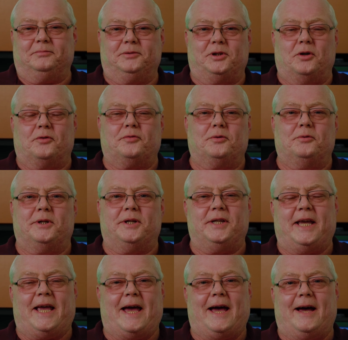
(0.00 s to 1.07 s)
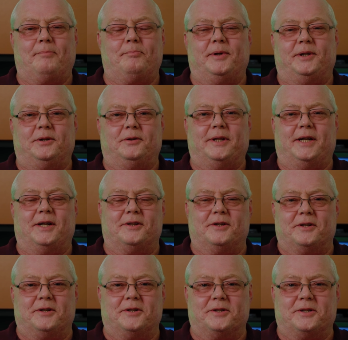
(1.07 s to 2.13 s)
go through it in the app and all that
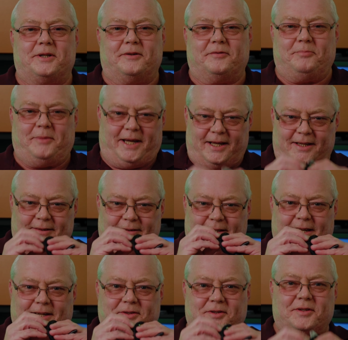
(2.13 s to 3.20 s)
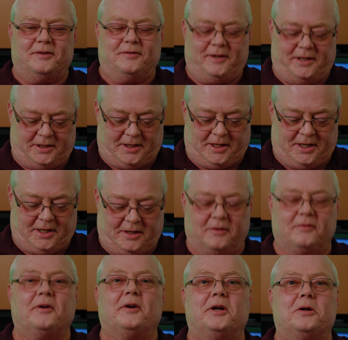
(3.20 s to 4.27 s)
other good stuff. Man, yes, finally here.
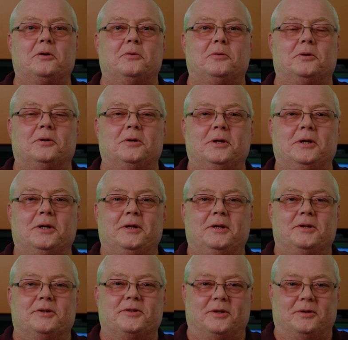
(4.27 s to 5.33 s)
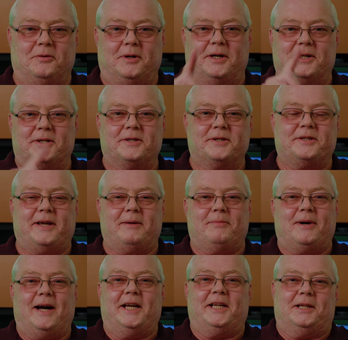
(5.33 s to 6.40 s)
Very cool. So stand
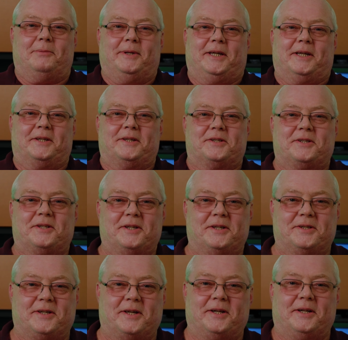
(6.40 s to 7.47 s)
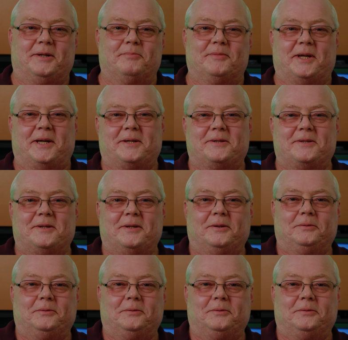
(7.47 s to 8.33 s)
by and let me get this thing set up. Thanks.